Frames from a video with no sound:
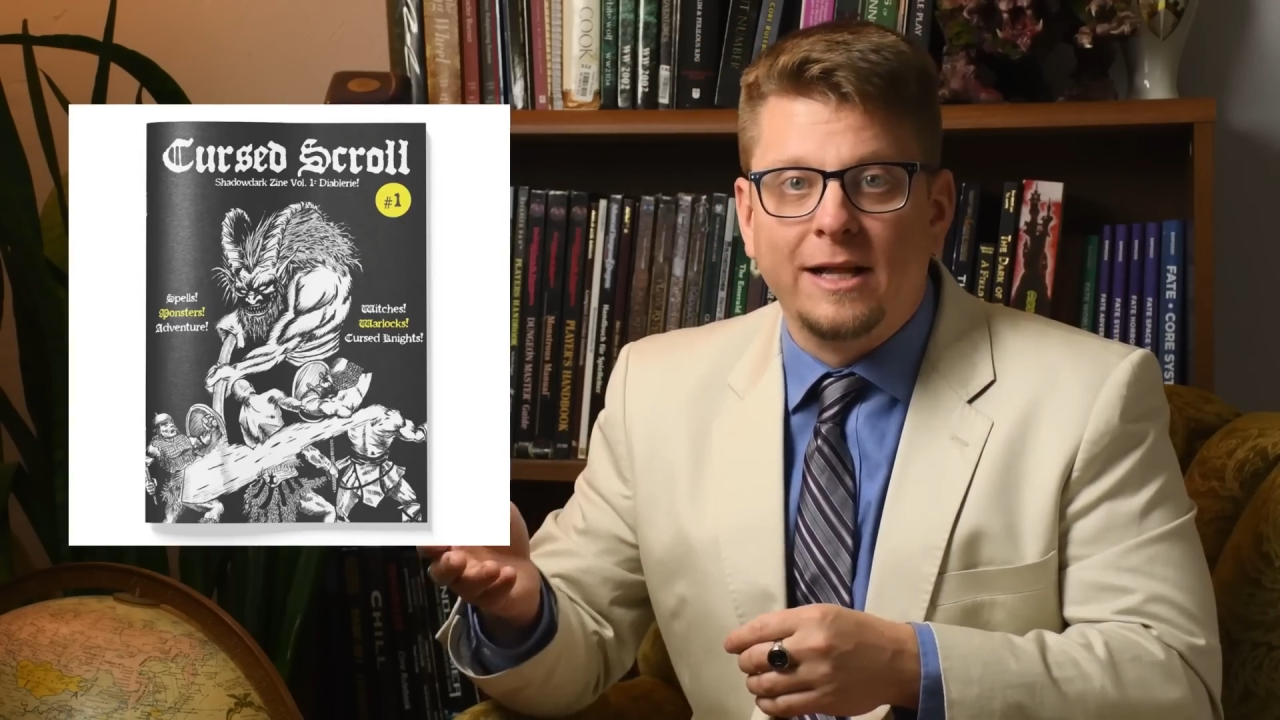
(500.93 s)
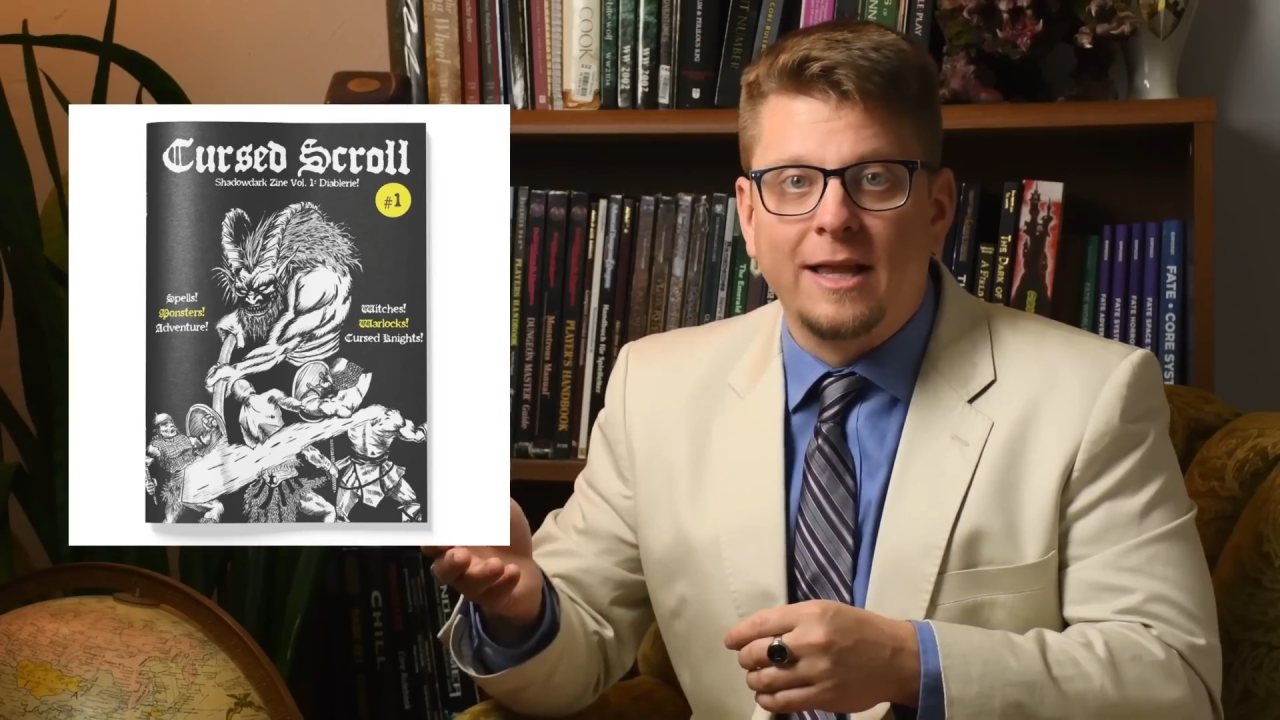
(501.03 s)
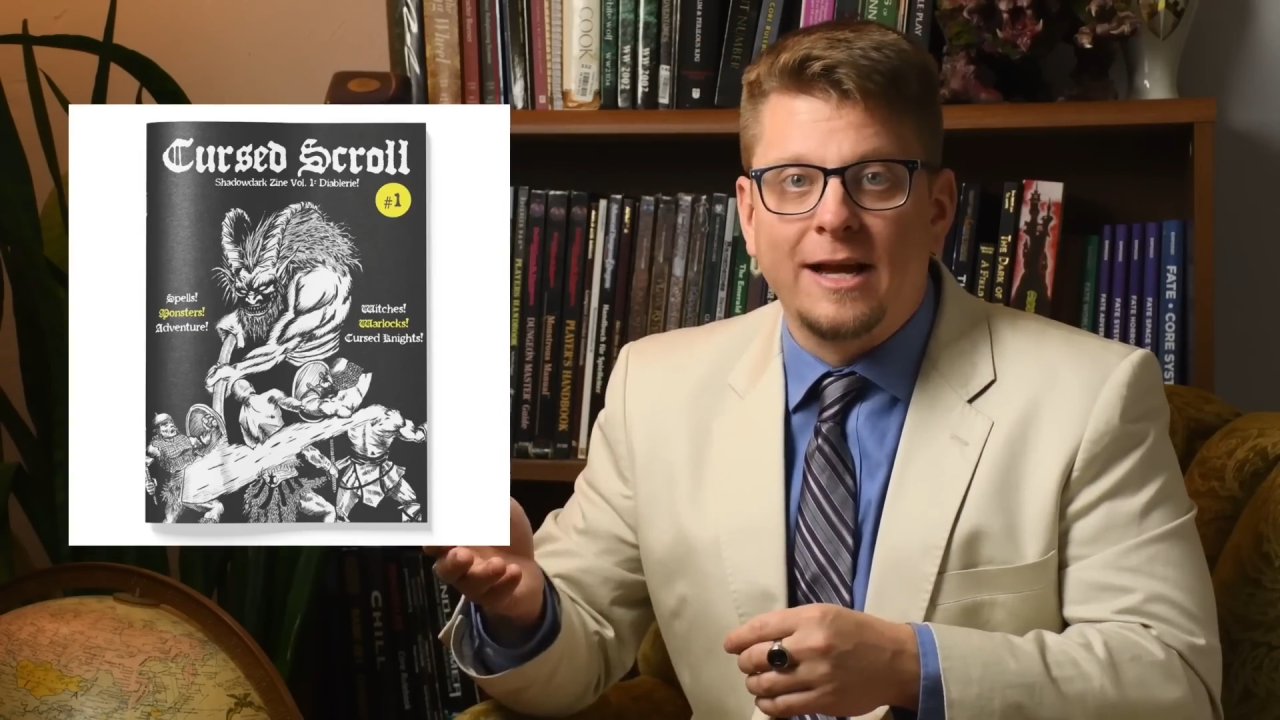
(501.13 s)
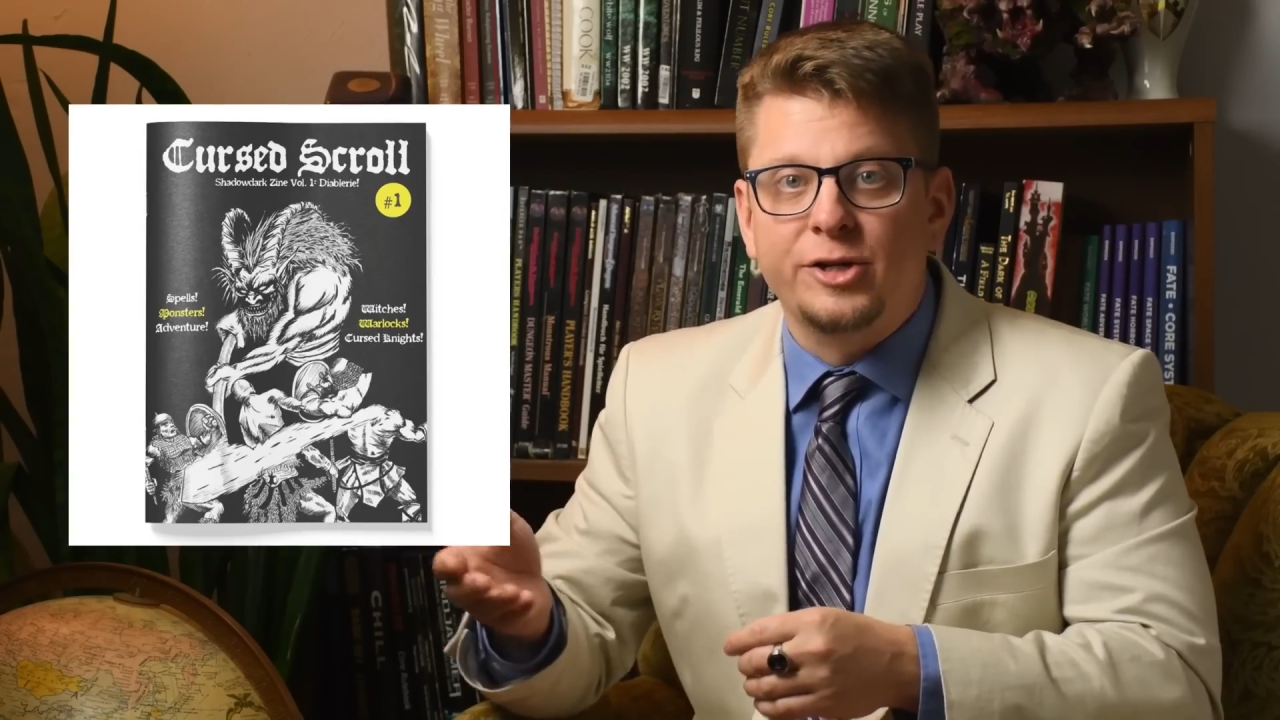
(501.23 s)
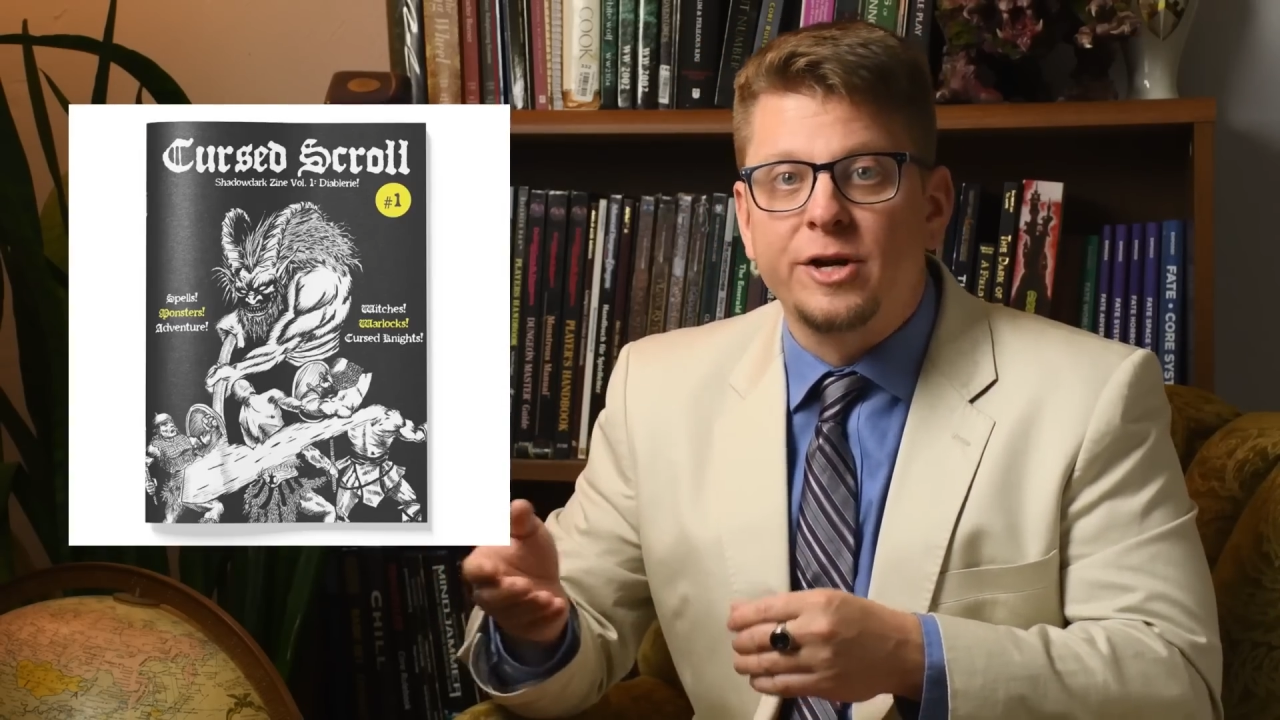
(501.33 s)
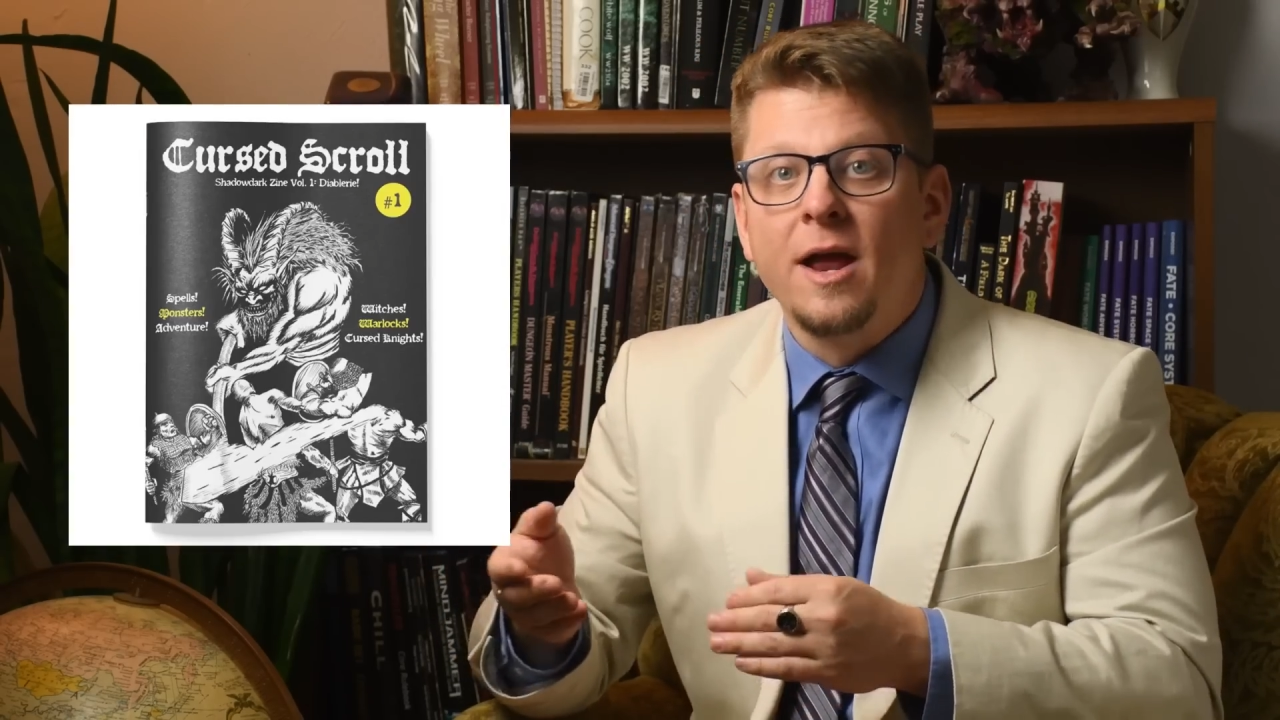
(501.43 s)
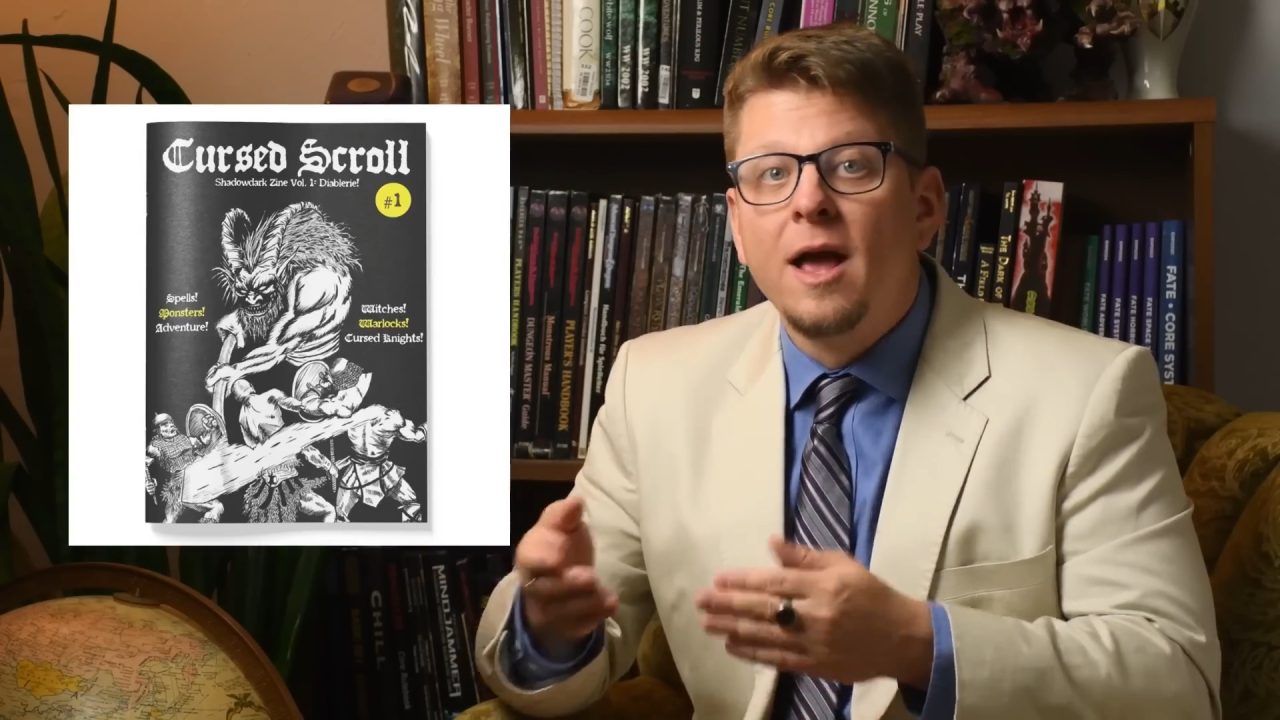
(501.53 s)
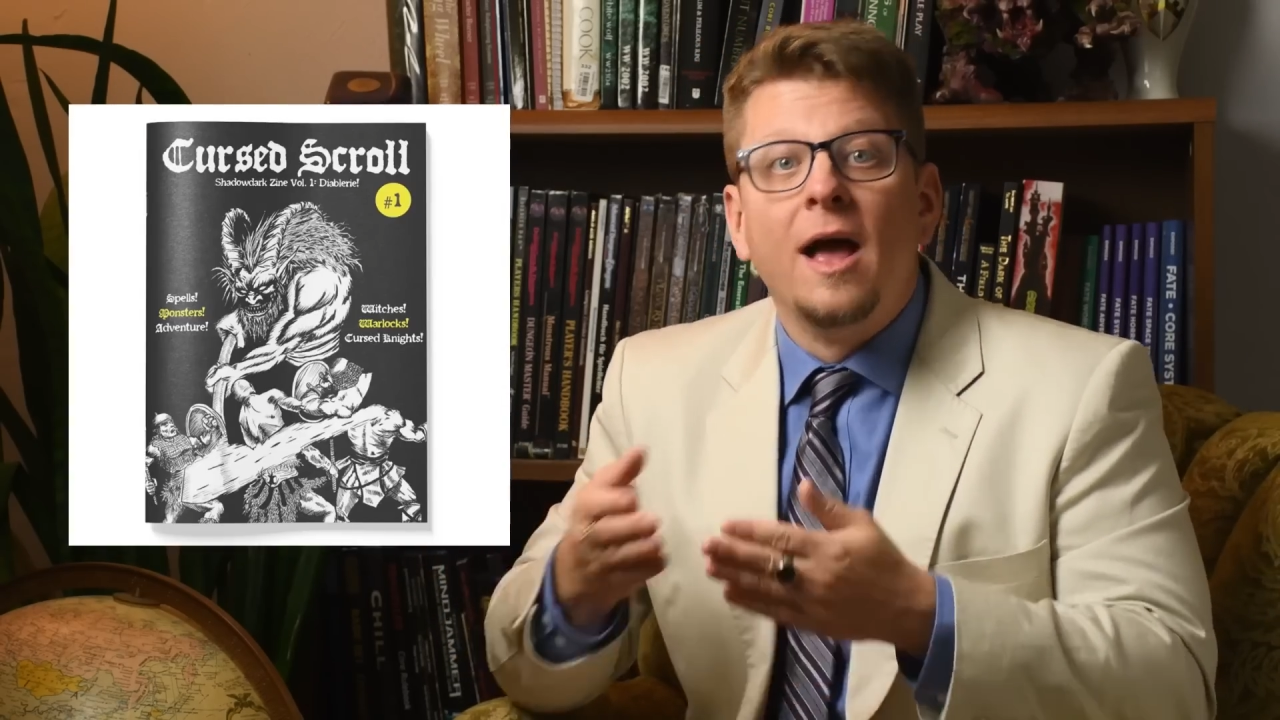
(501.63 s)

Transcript: collection,